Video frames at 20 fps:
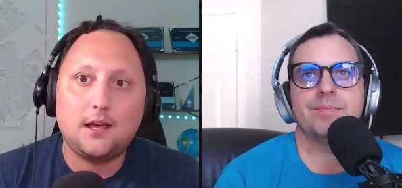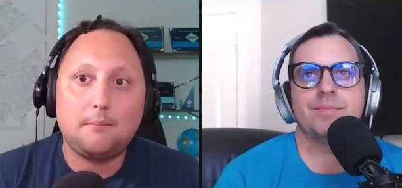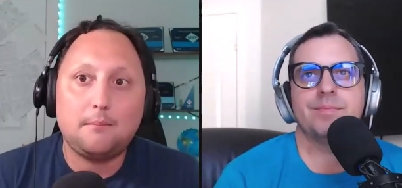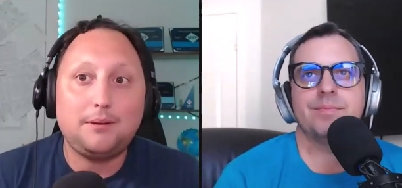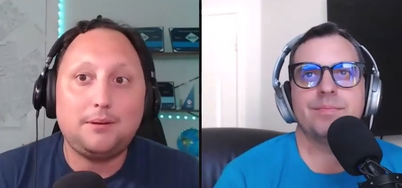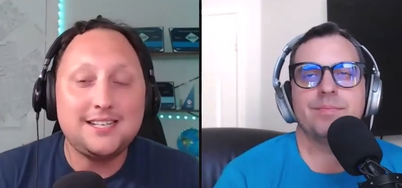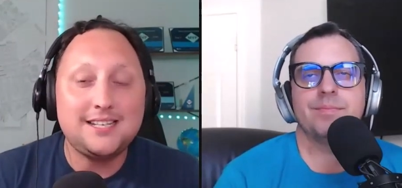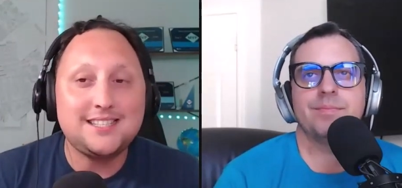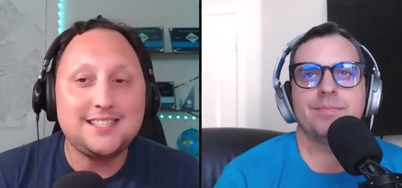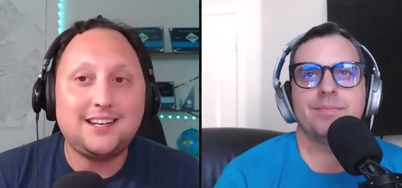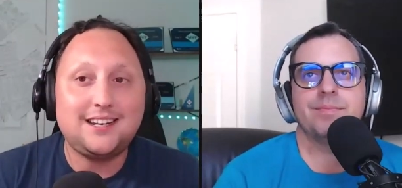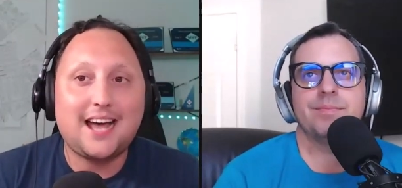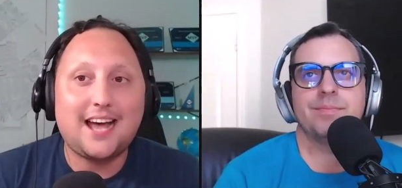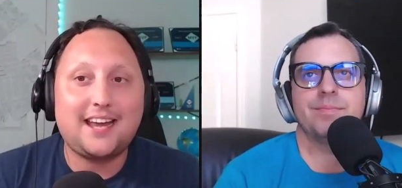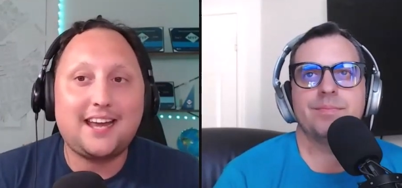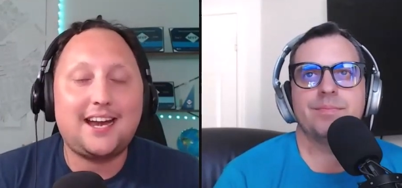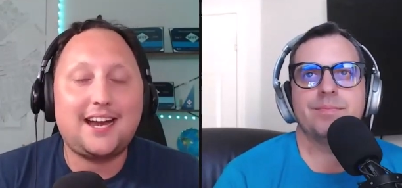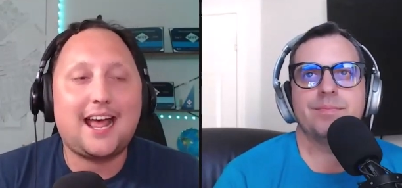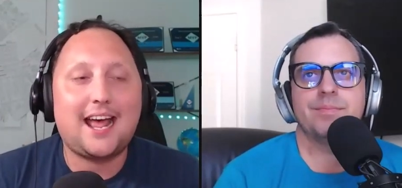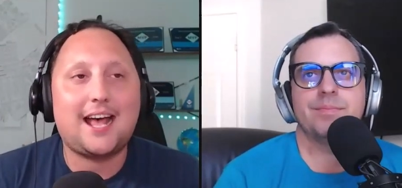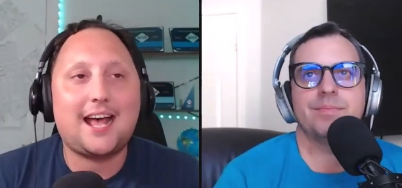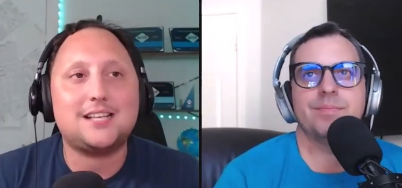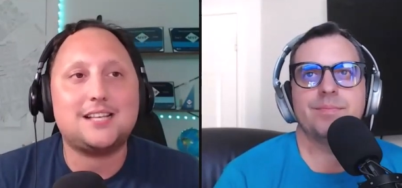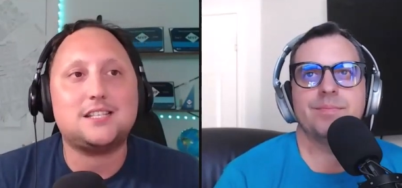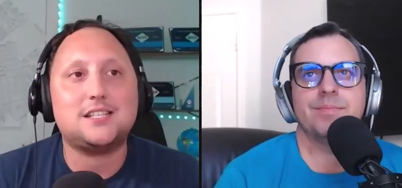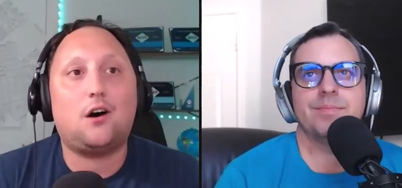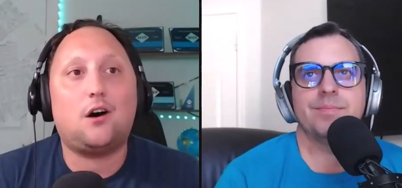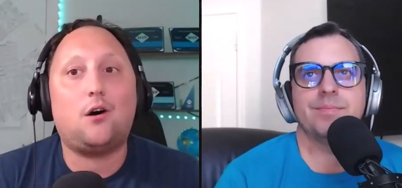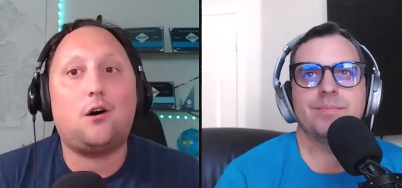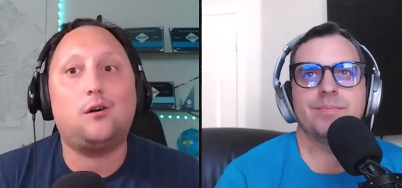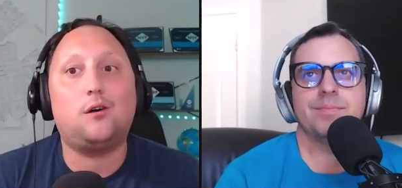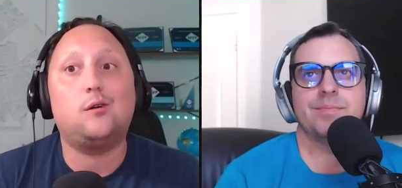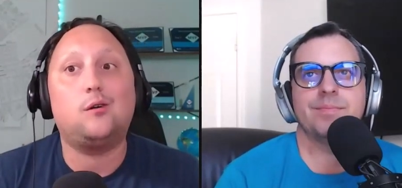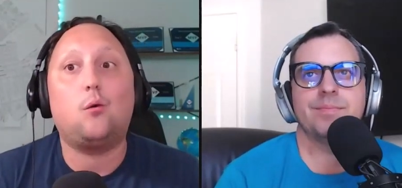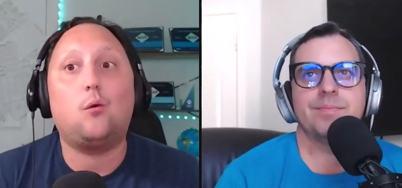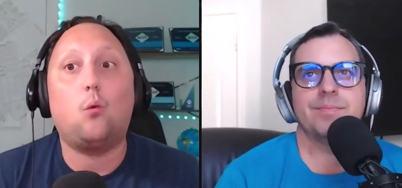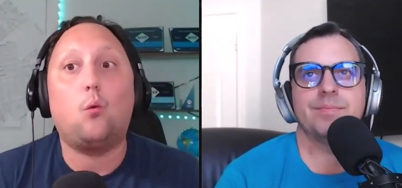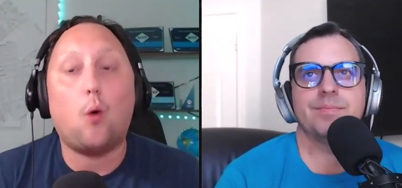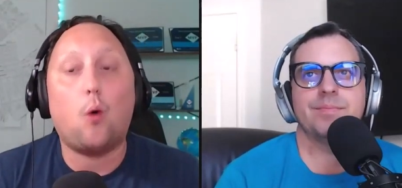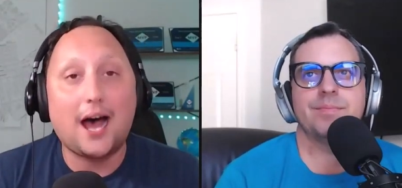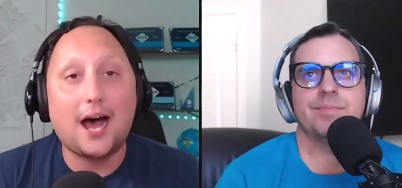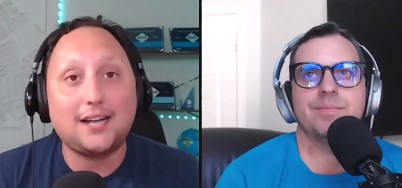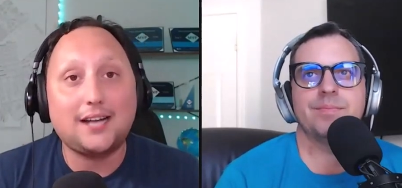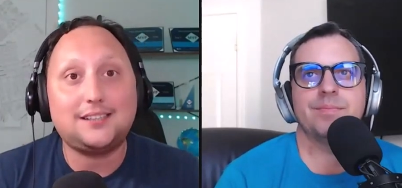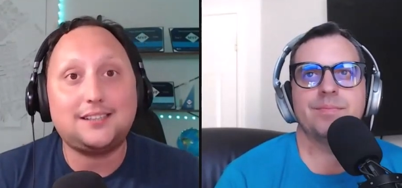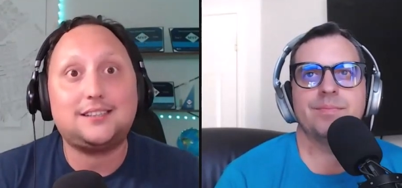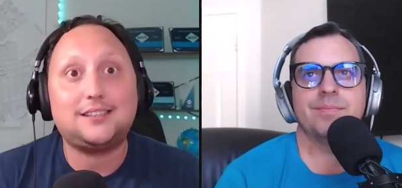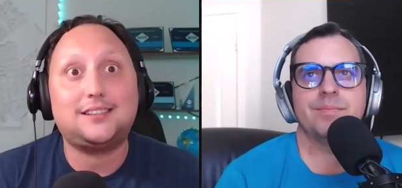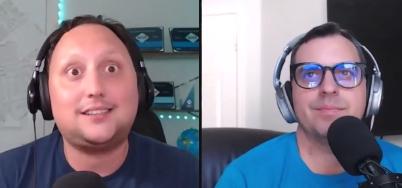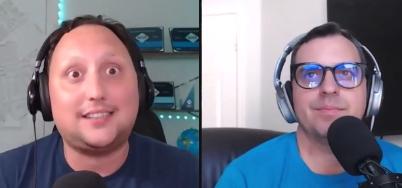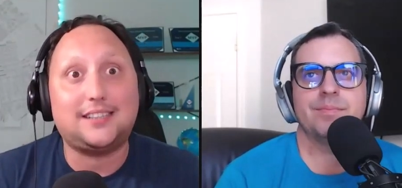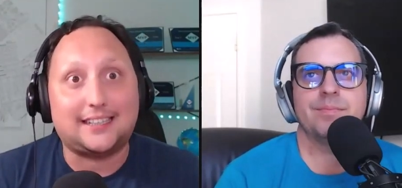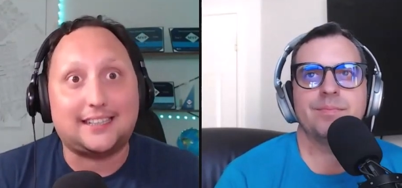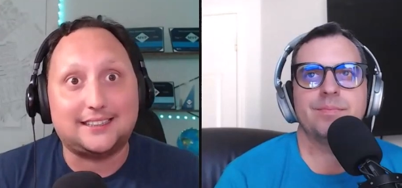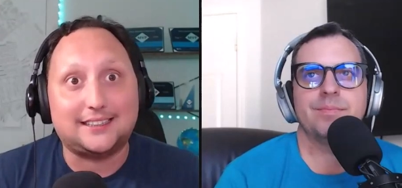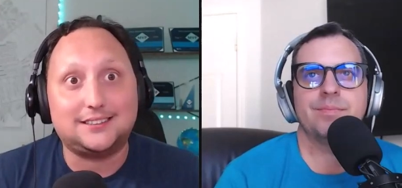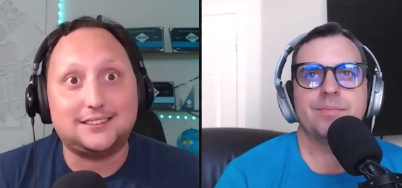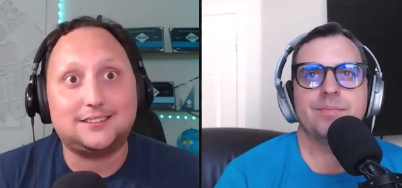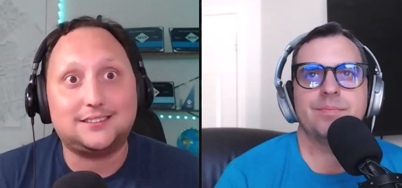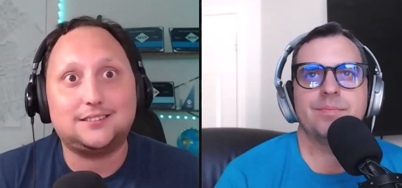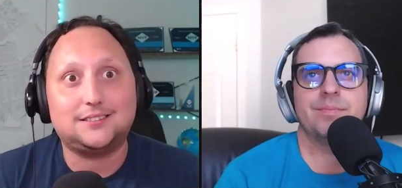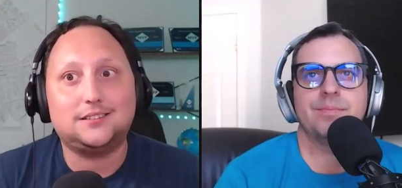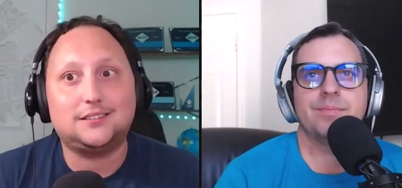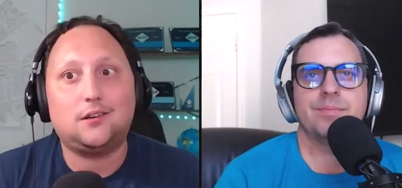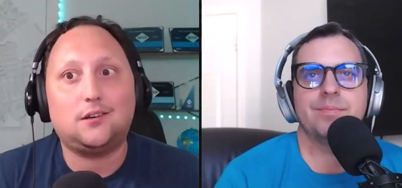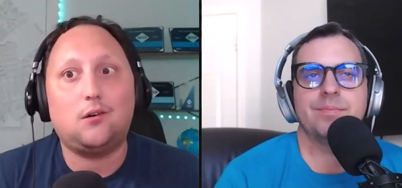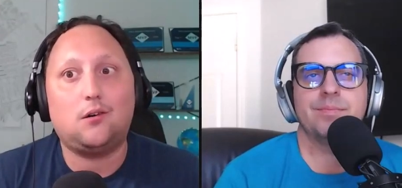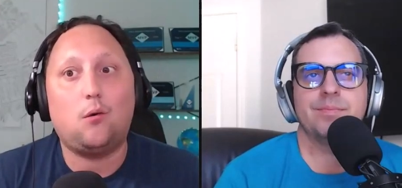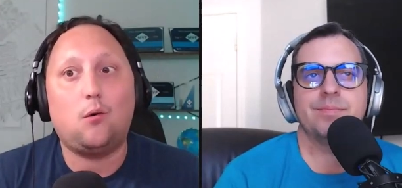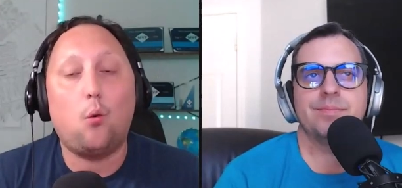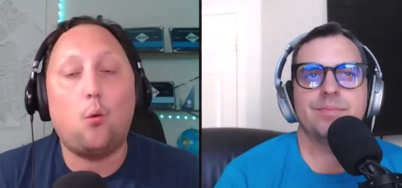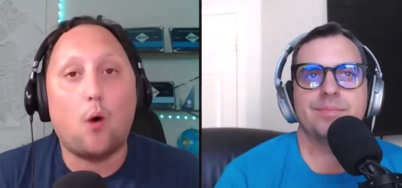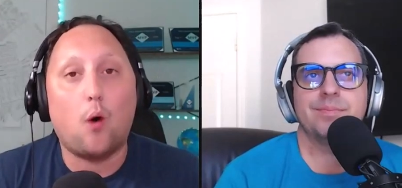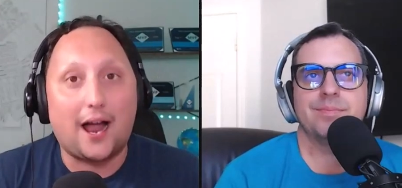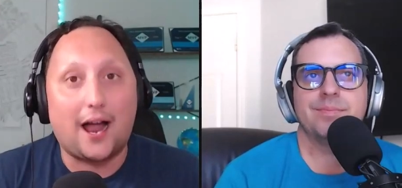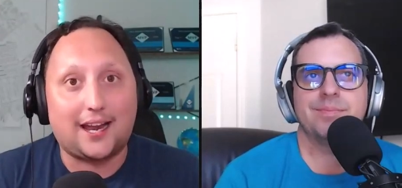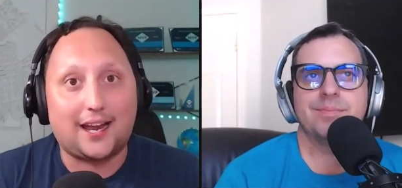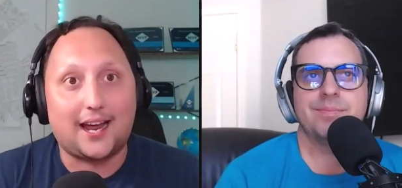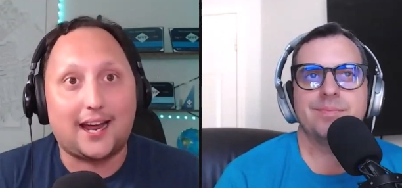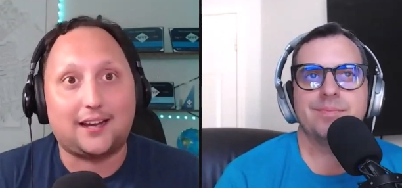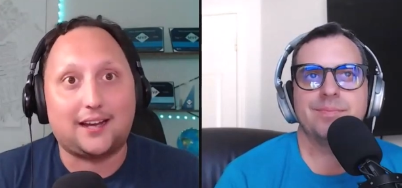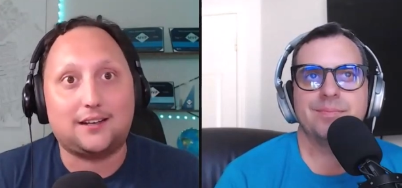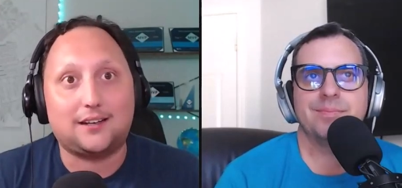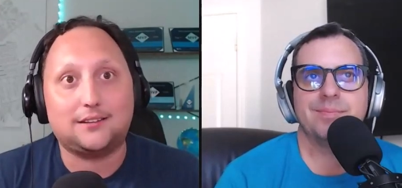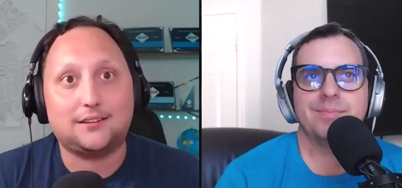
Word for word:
Speaker 1: please enlighten us on what is One Lake.